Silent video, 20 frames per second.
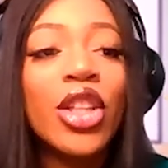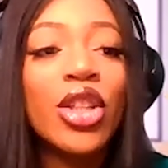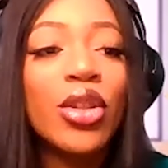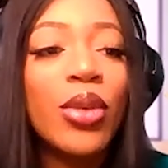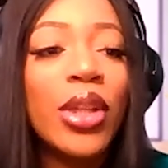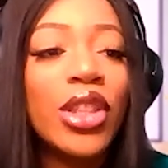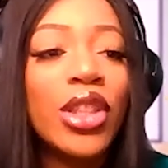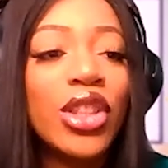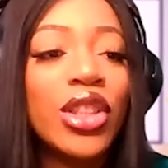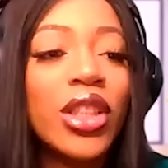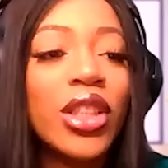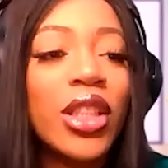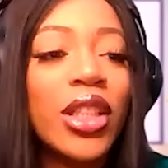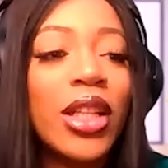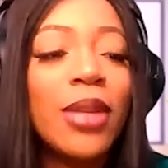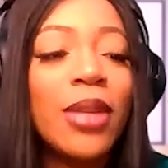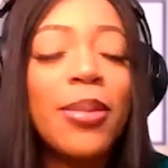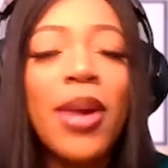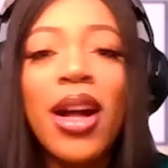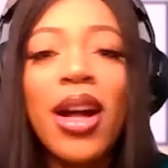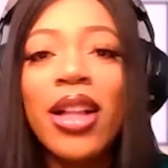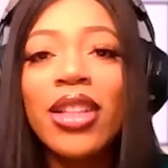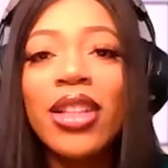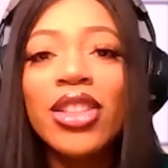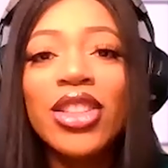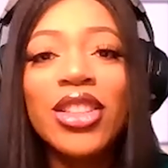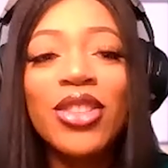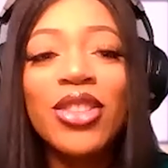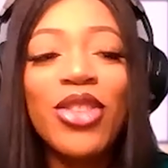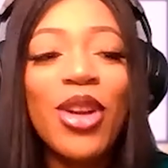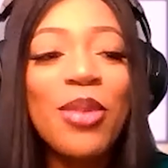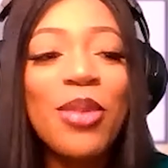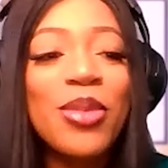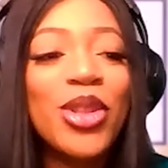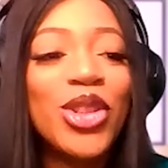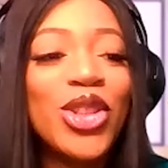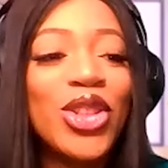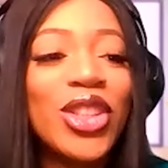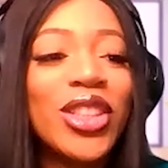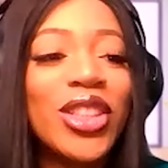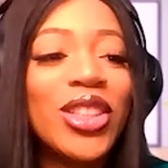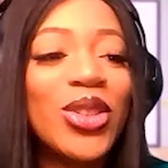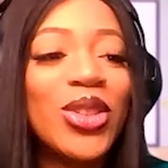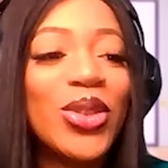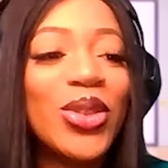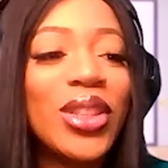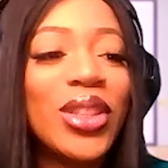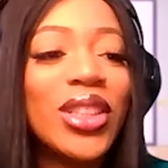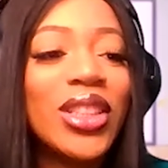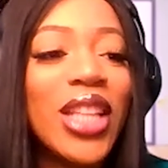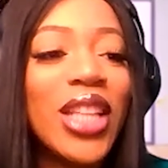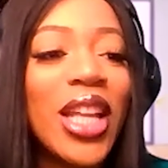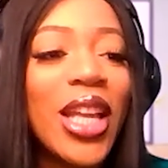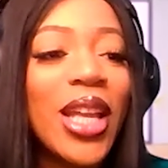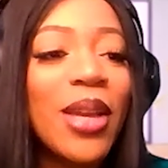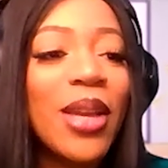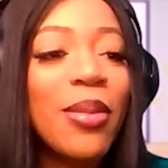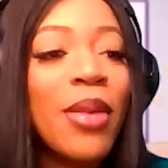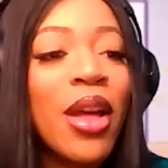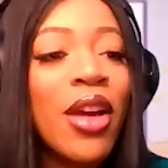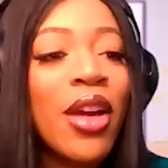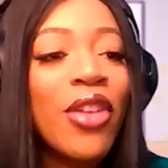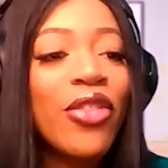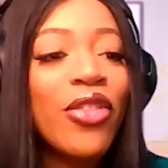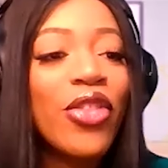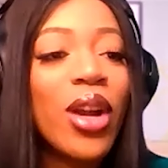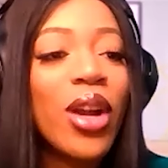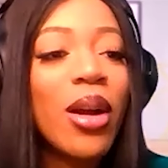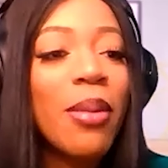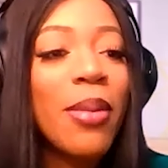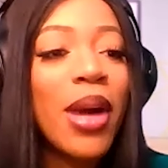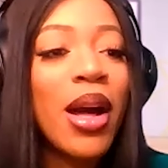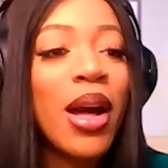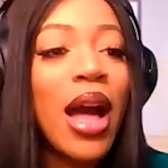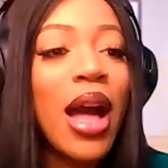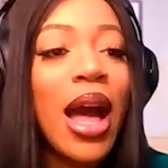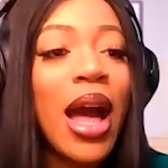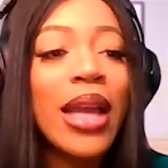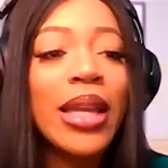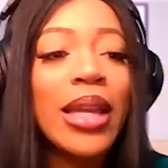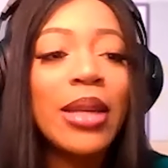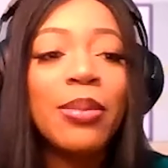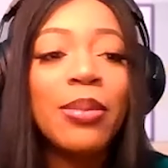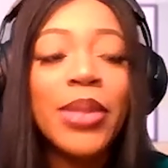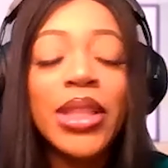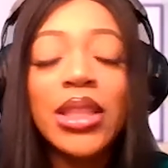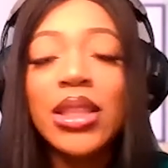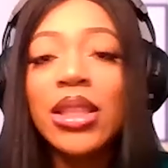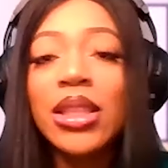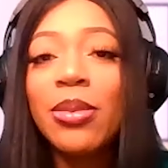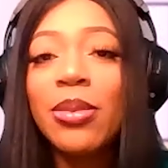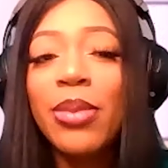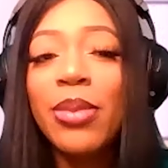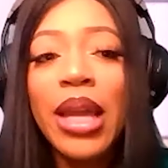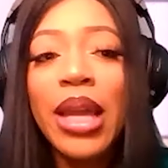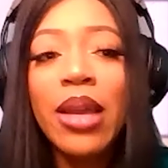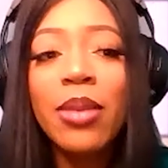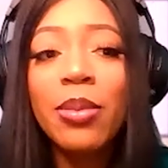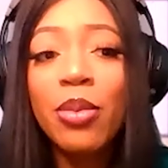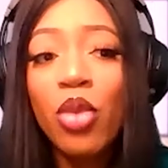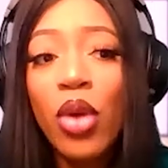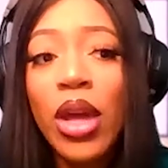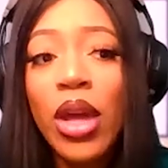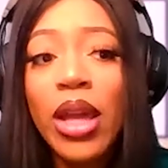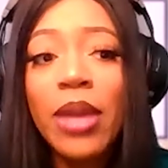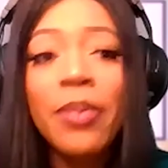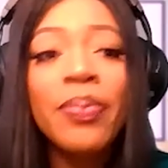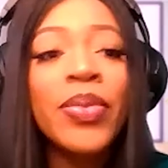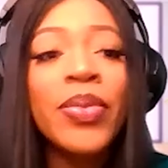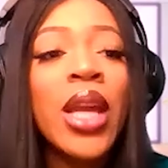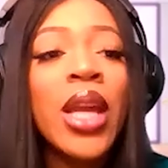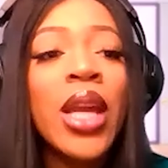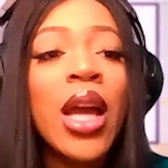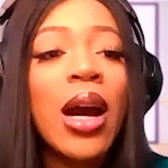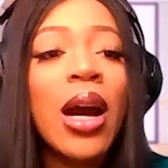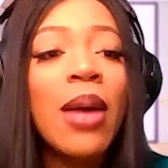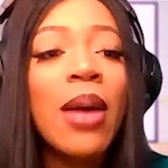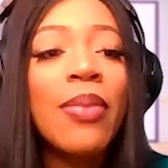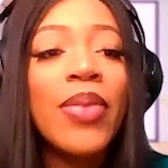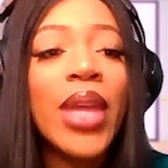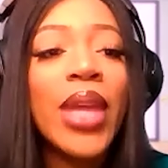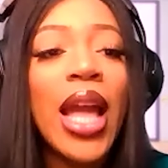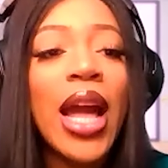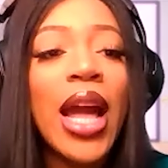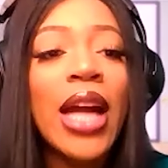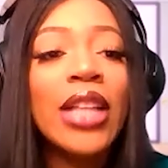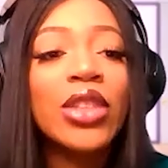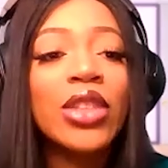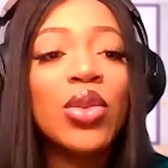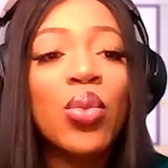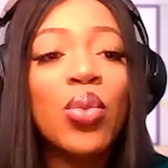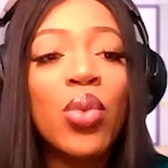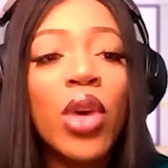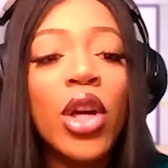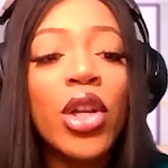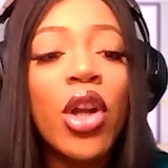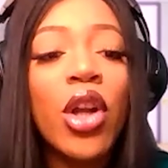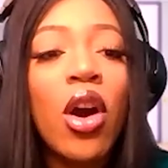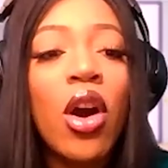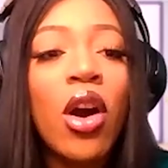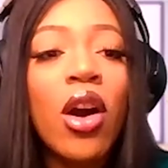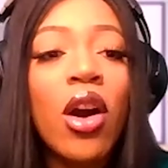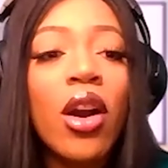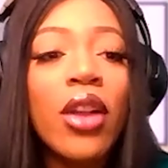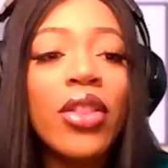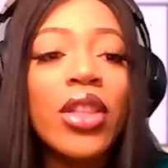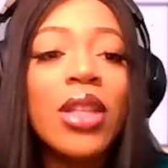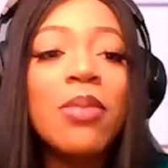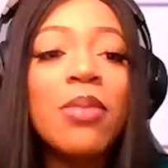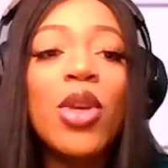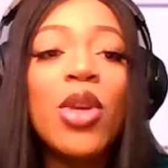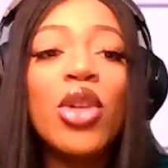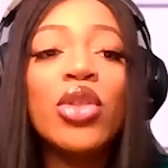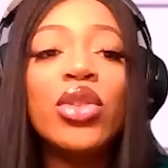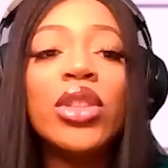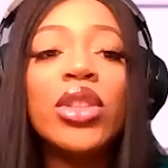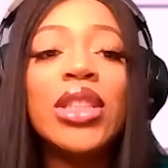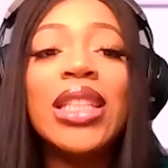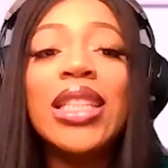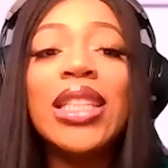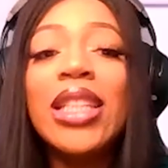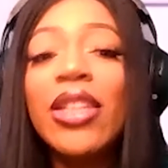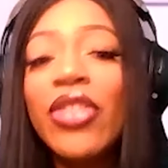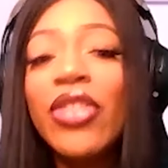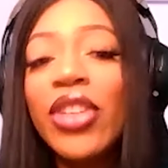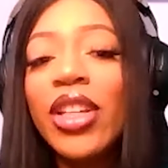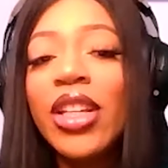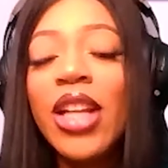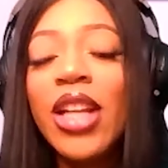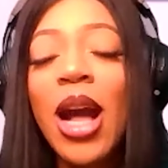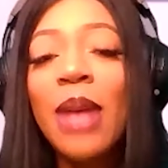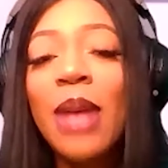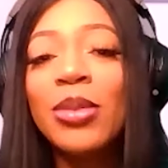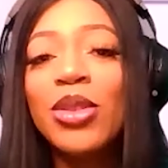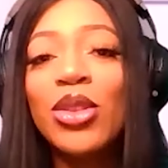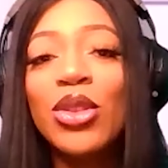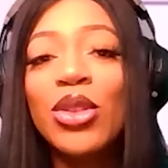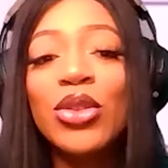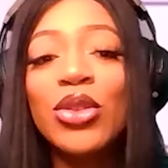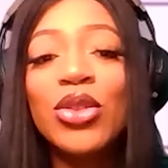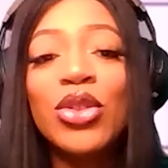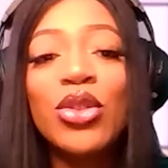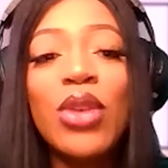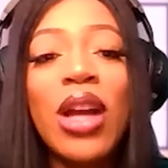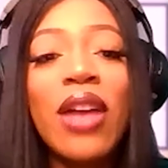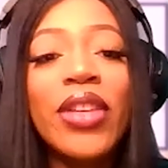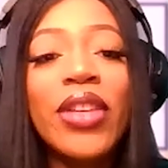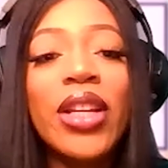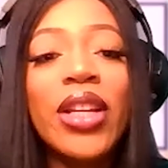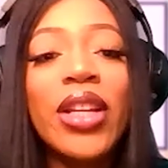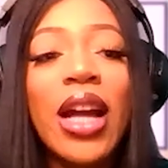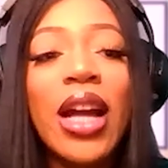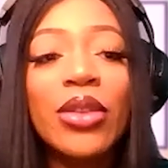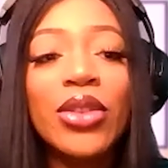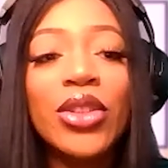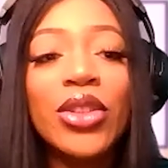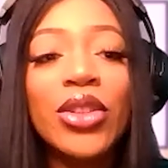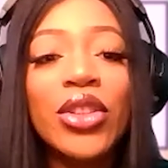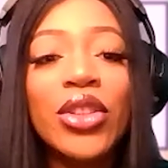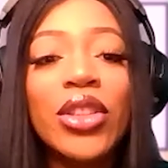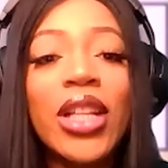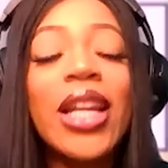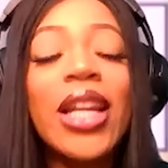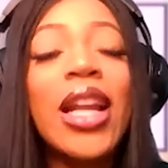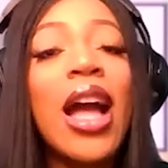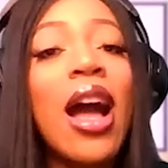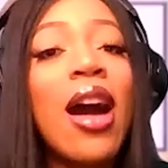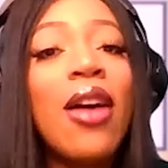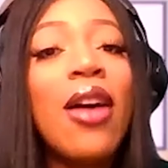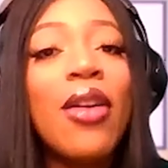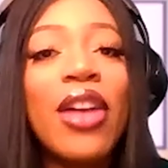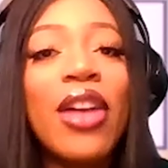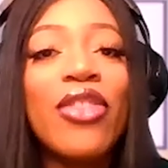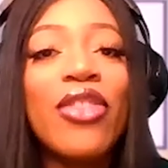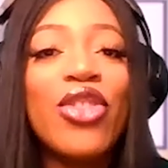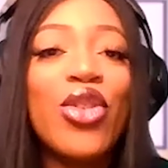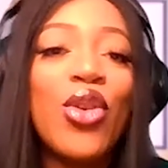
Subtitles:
question, and apologies if I butchered the student's name, from Ahim Boy. They asked, what are the most significant obstacles you have encountered and how have you